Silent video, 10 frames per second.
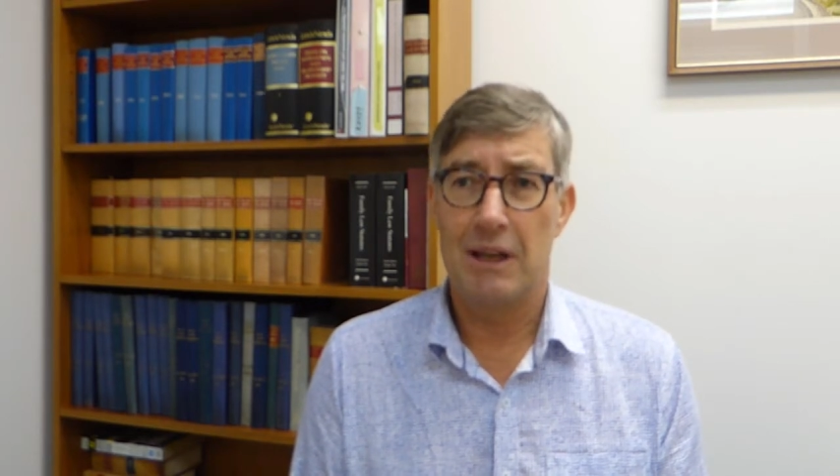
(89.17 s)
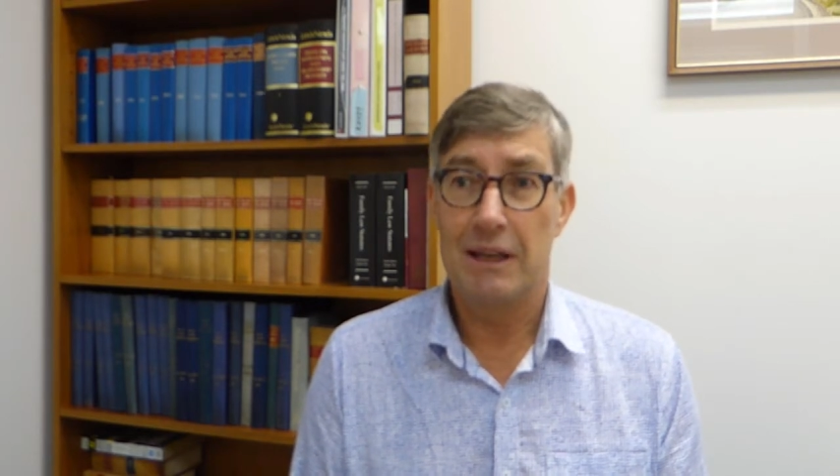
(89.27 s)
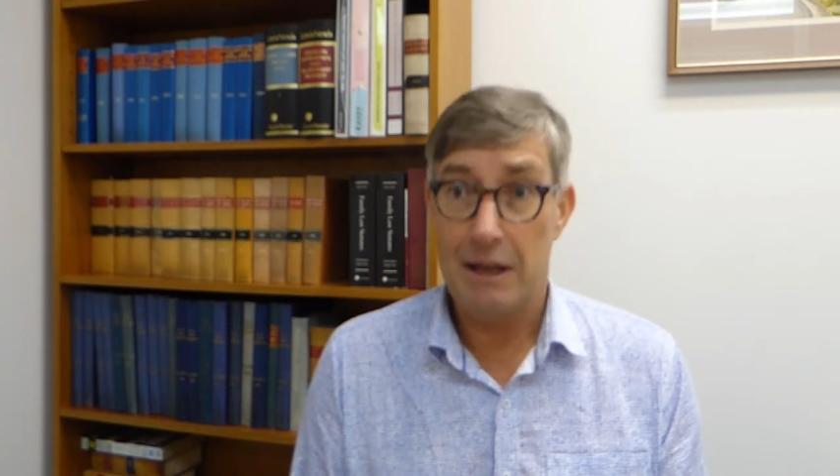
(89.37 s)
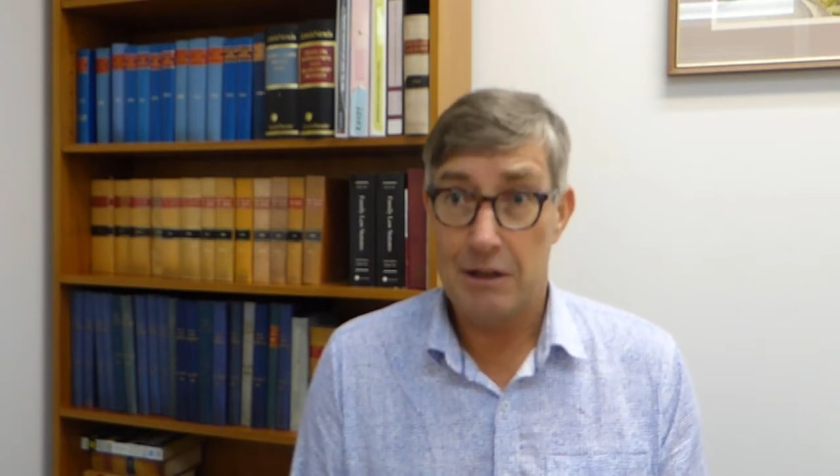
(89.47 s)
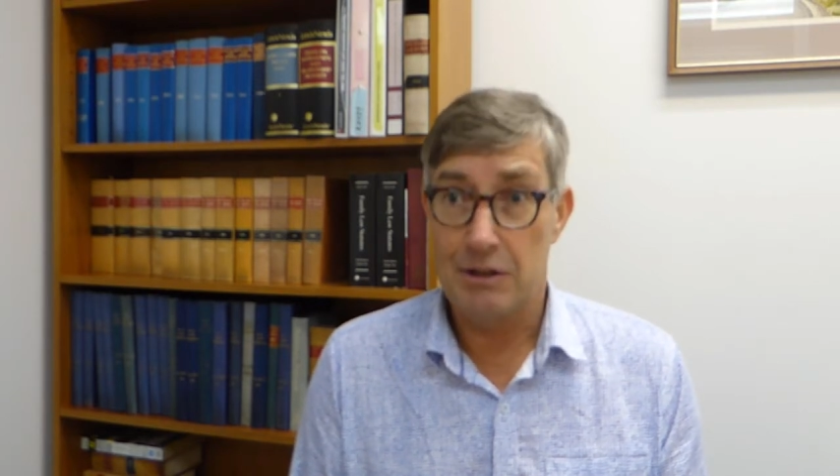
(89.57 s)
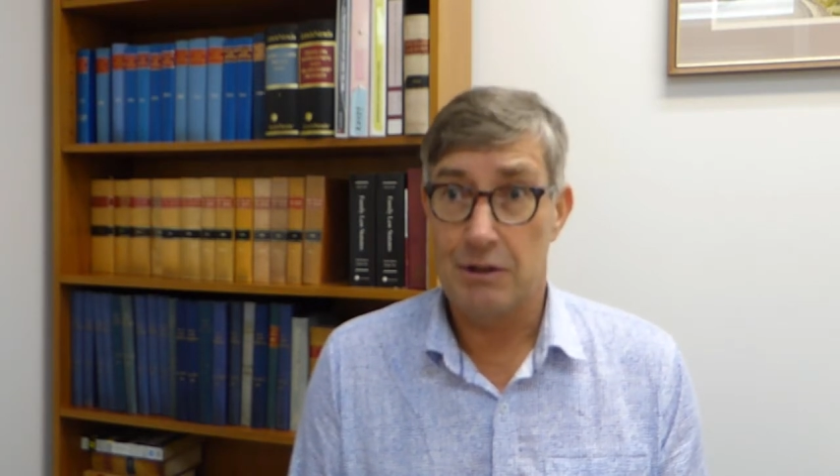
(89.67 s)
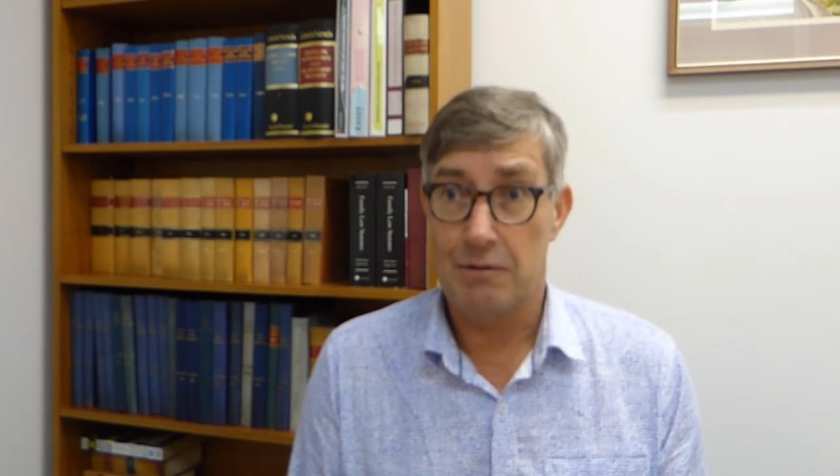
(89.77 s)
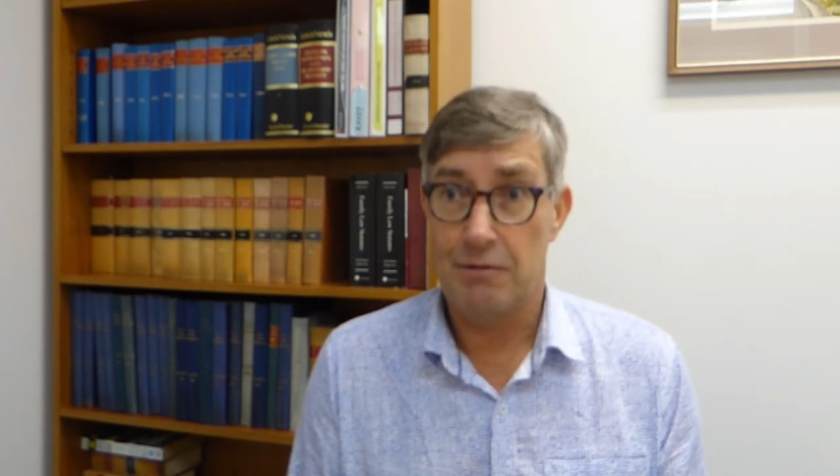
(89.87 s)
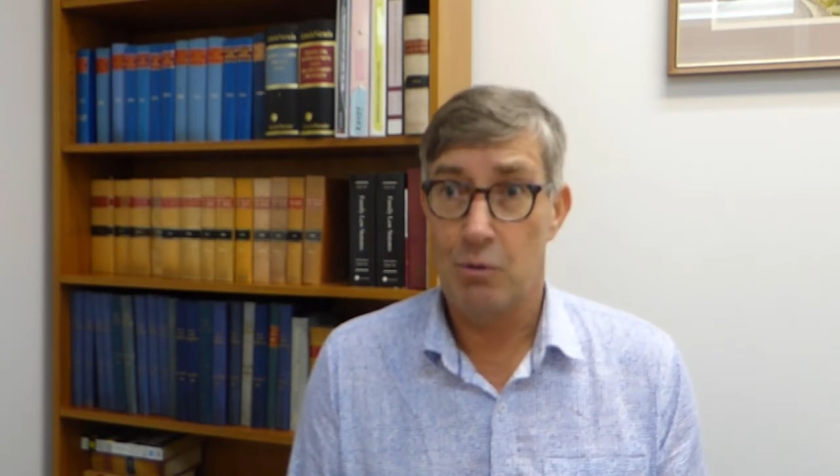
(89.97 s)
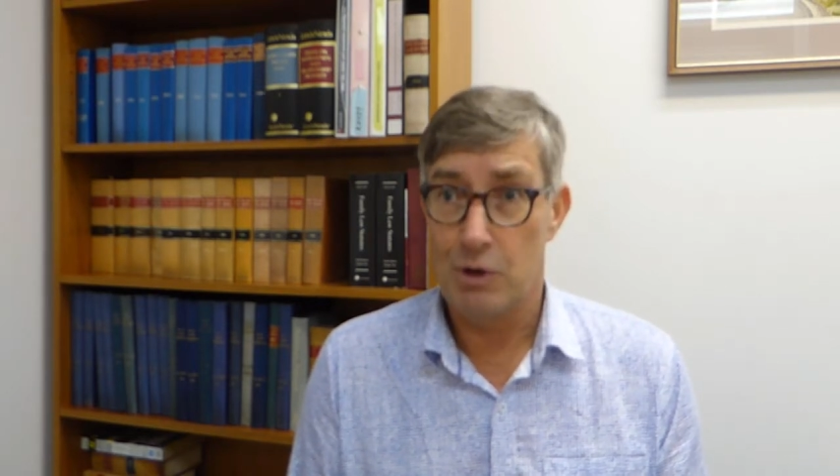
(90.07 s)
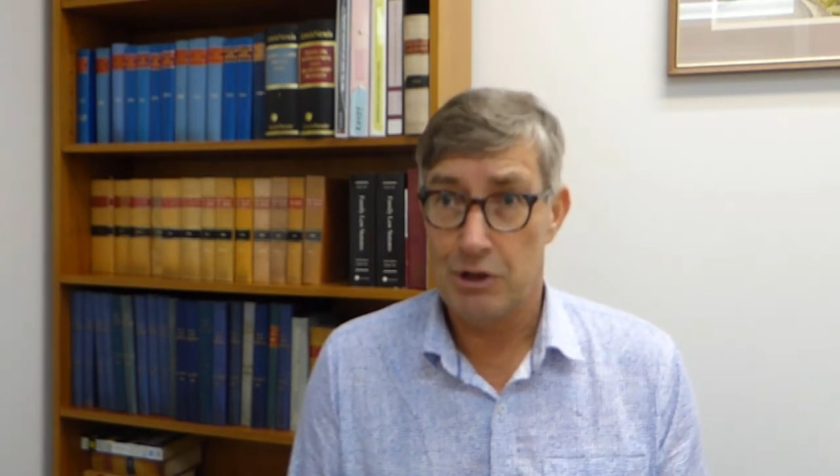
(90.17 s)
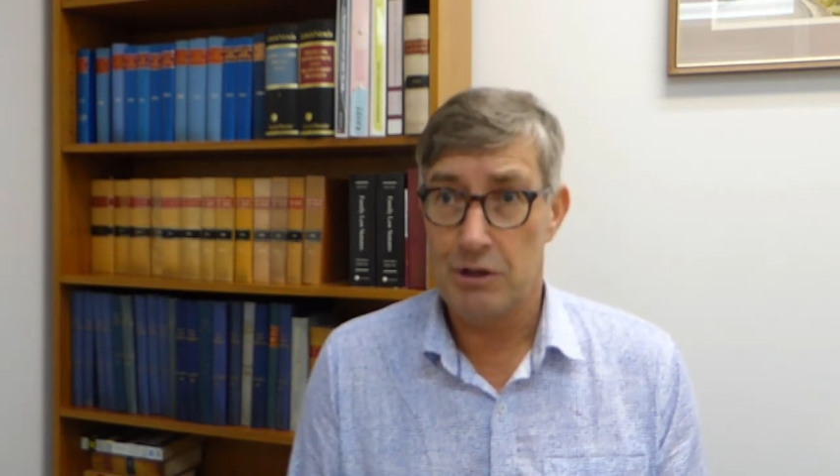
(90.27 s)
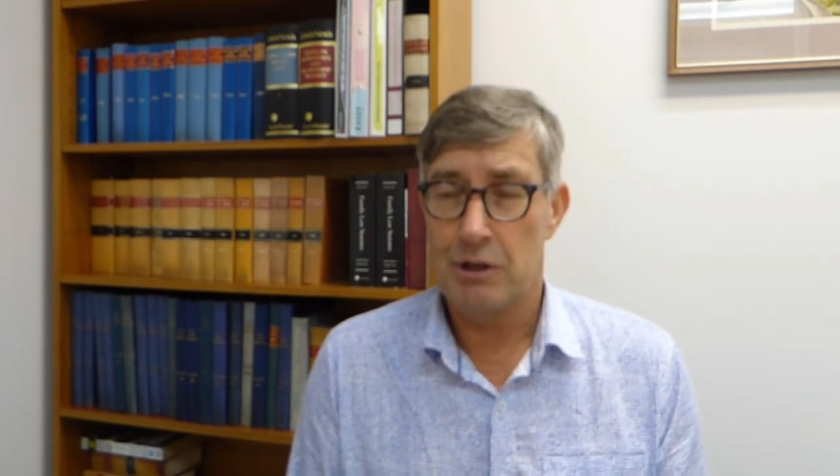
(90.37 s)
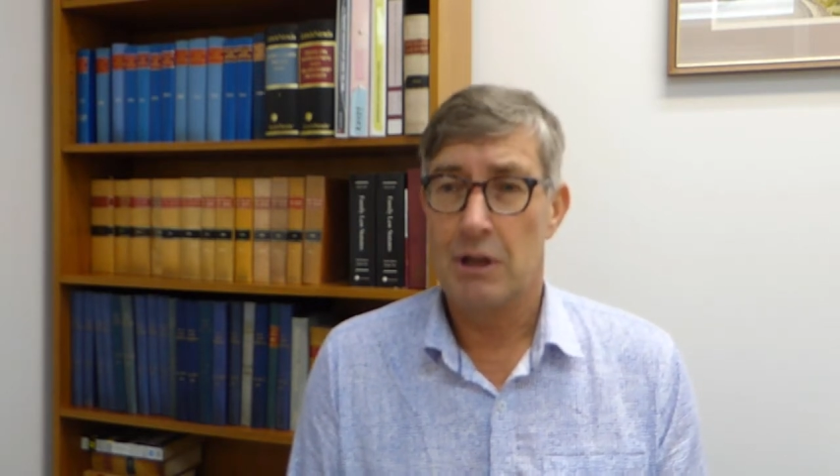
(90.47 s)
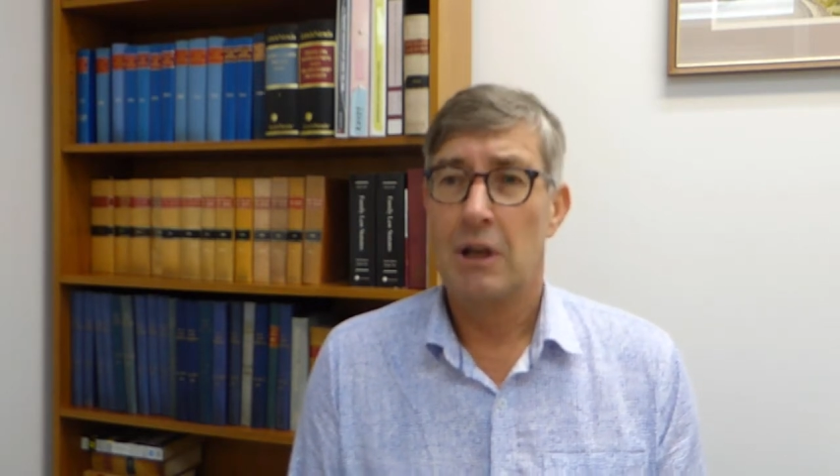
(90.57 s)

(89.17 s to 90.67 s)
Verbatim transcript: letters of wishes,